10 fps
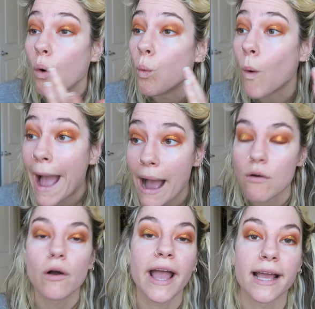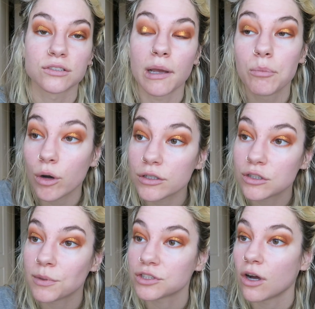Wow, okay, so I put
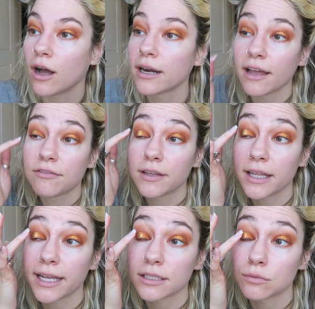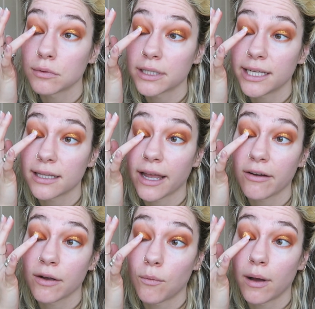too much on. I feel like it's really
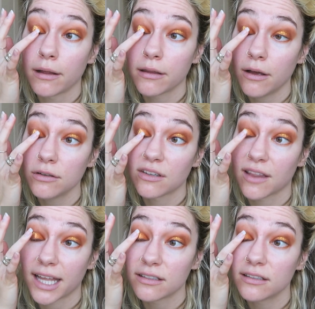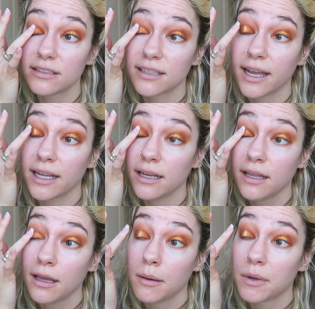layering well though, so that's a good sign,
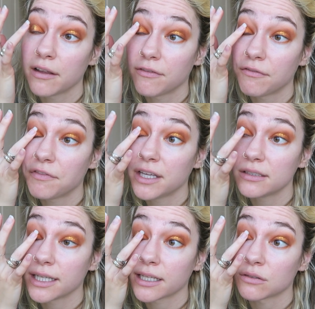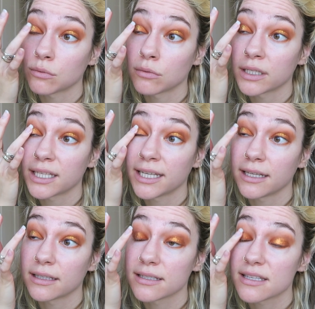but it feels like it's
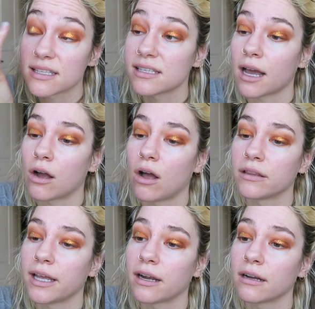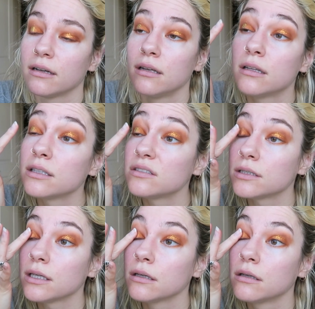really stuck on there. Let's
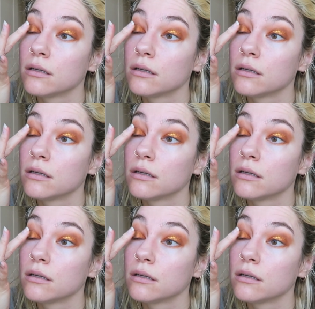see.